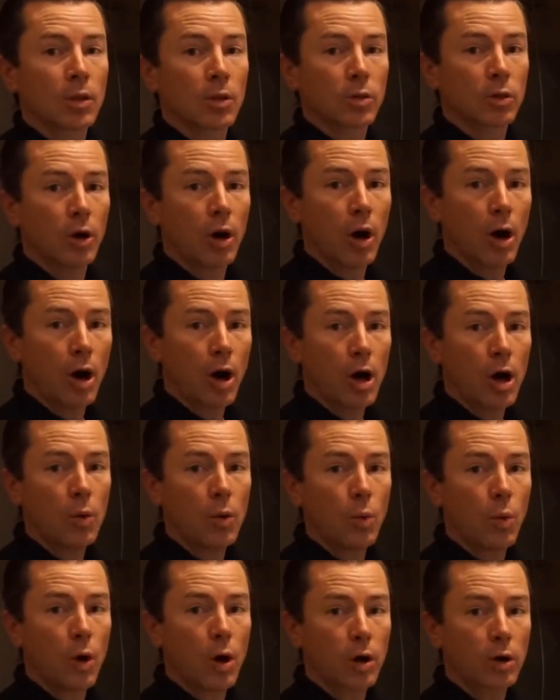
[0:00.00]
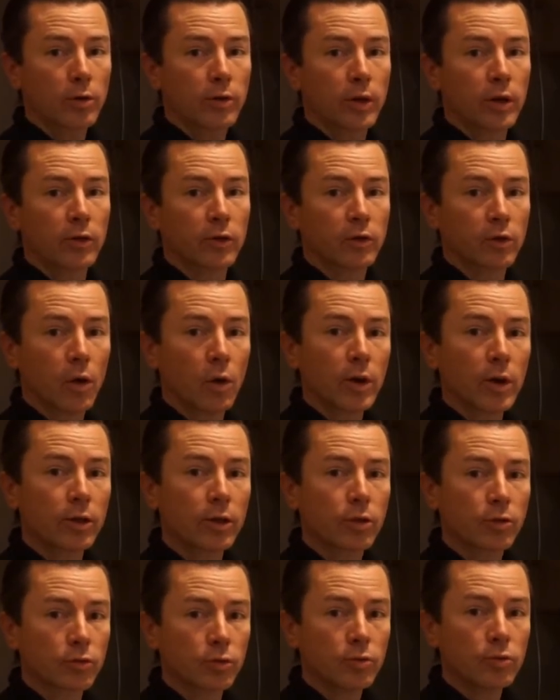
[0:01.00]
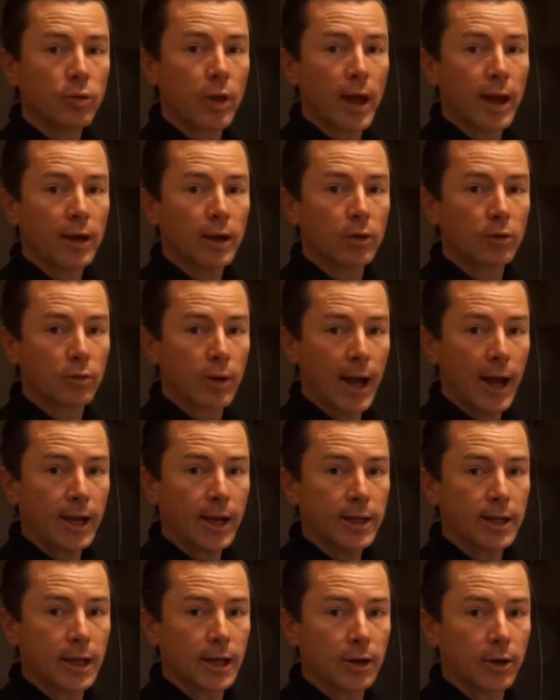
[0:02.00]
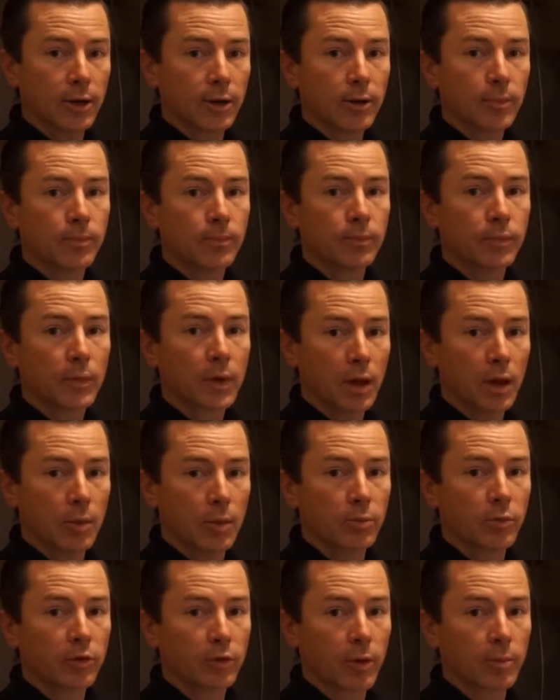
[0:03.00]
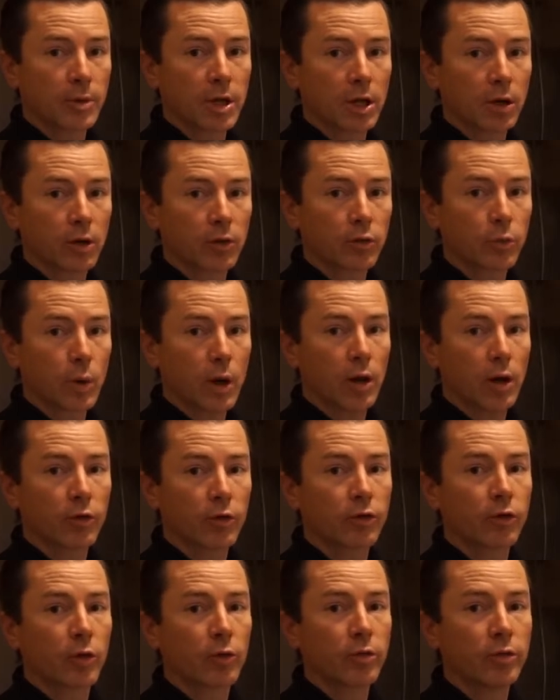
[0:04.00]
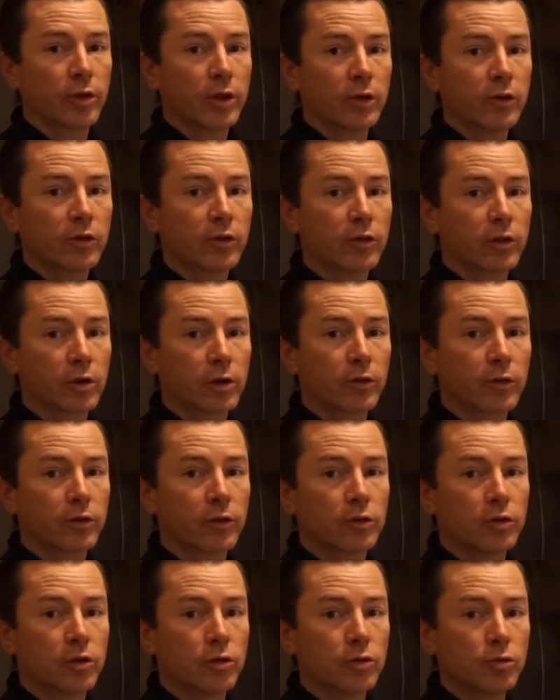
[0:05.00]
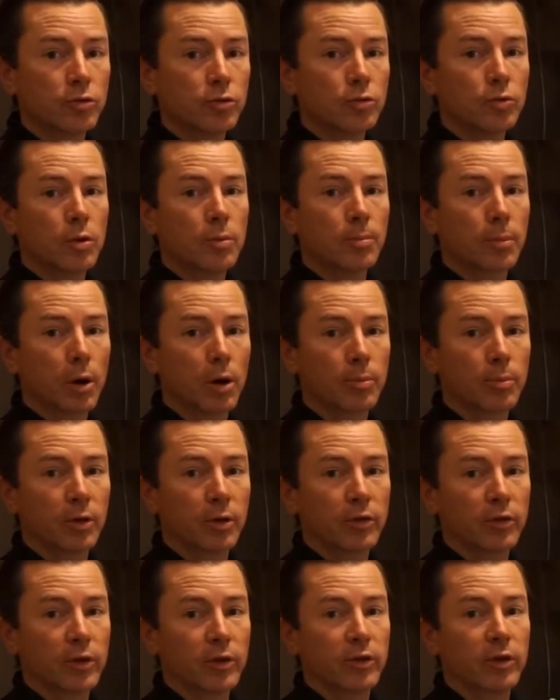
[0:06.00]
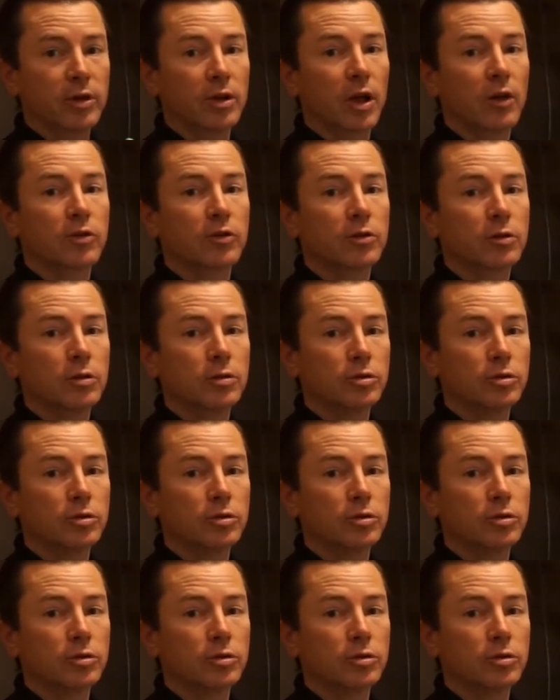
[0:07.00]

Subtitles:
The hot water that is going through that radiator comes from here as well. So this serves two purposes. It does two